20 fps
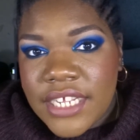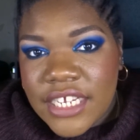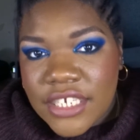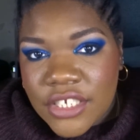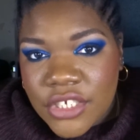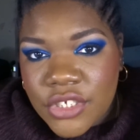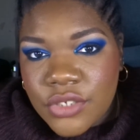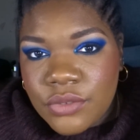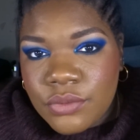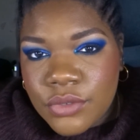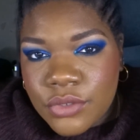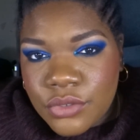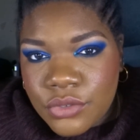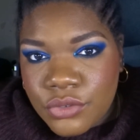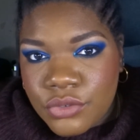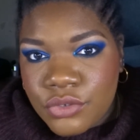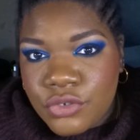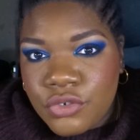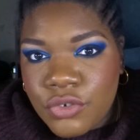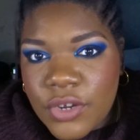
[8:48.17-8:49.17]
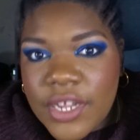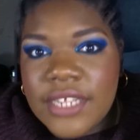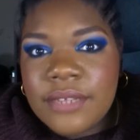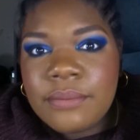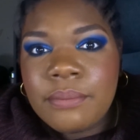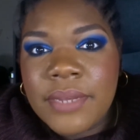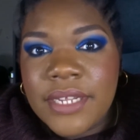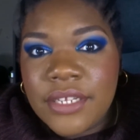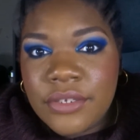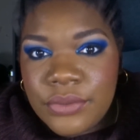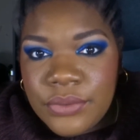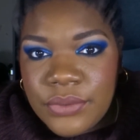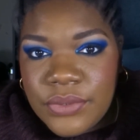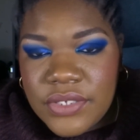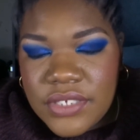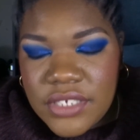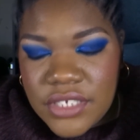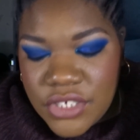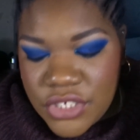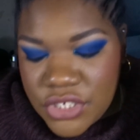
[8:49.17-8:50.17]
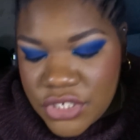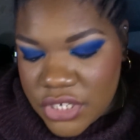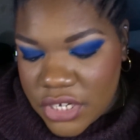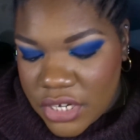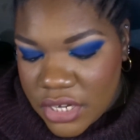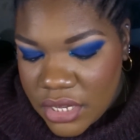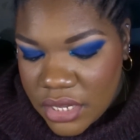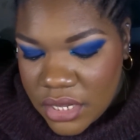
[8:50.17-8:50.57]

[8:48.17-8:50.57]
I just want to track my usage.